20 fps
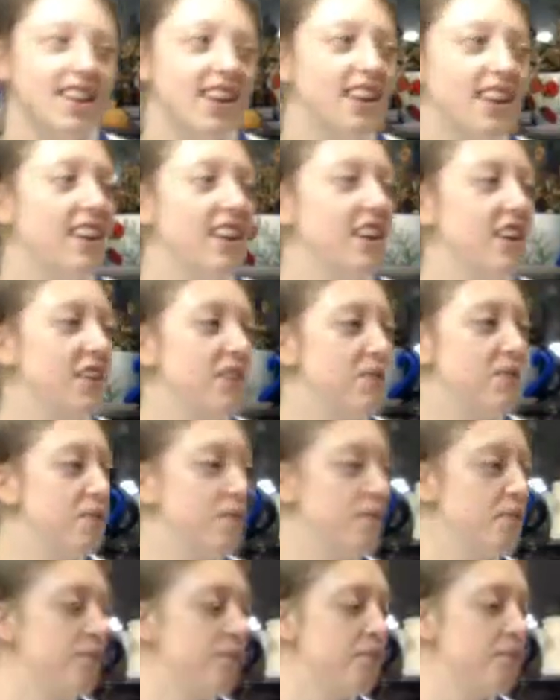Um,
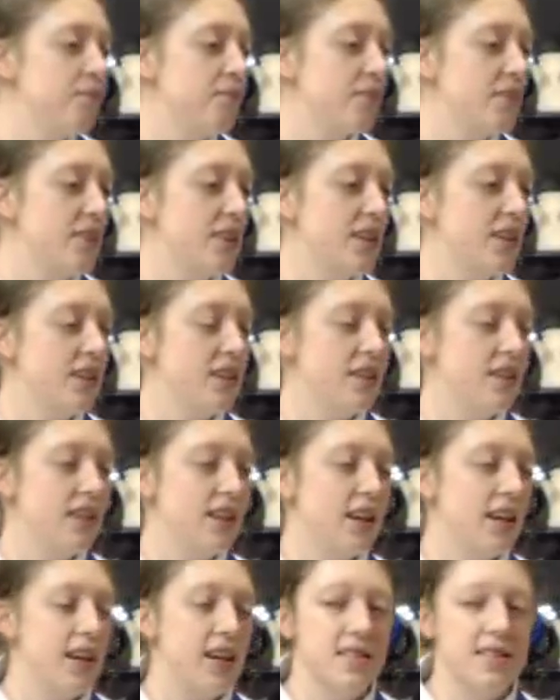it, it
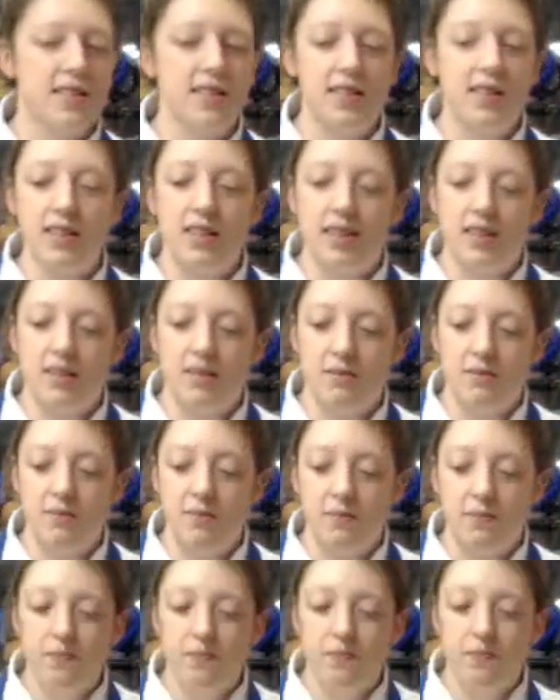has uh,
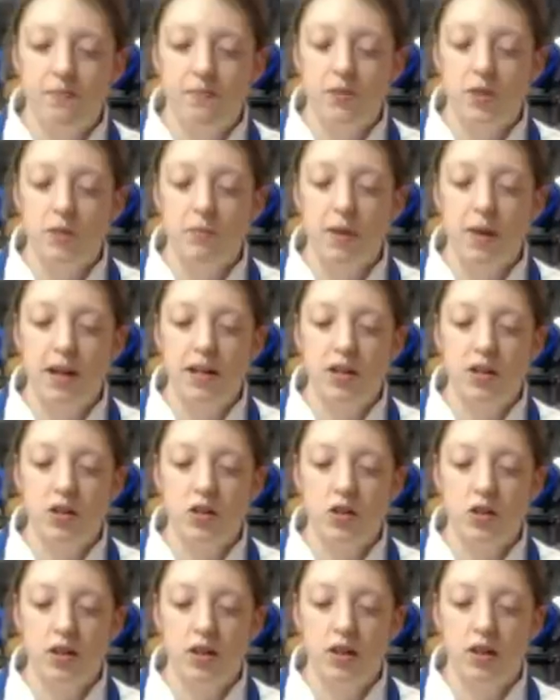
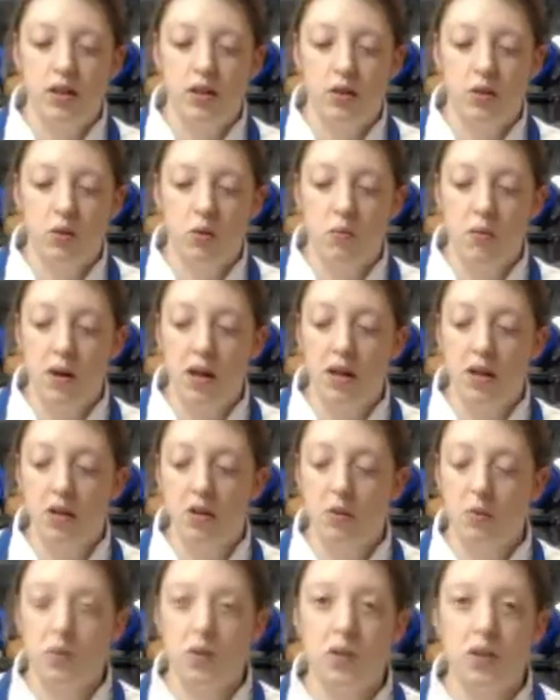Spanish uh,
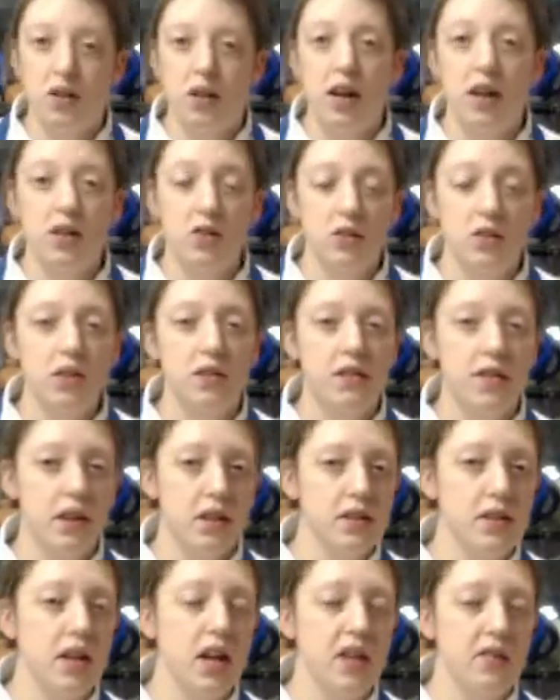oregano, which actually
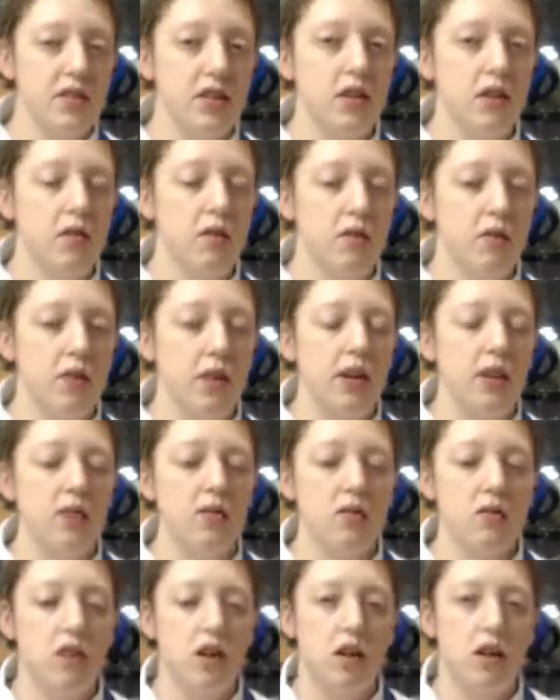does have a different
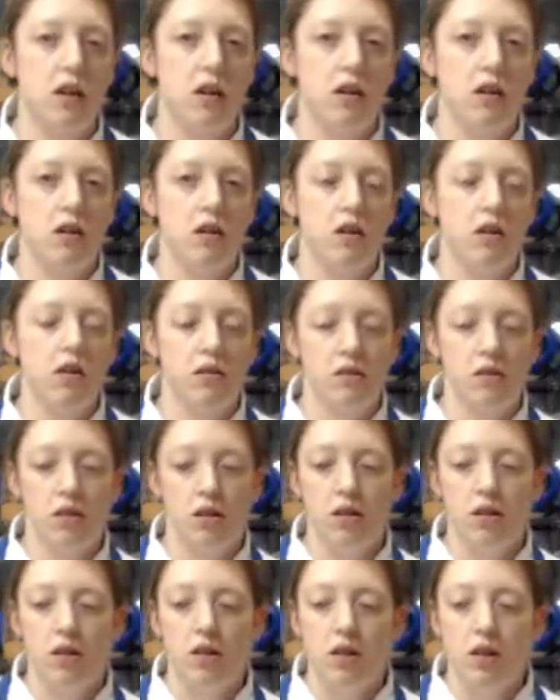flavor than uh,
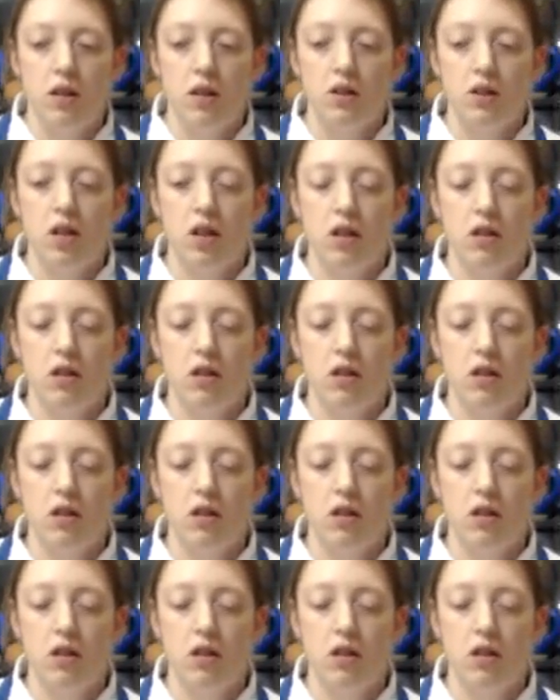than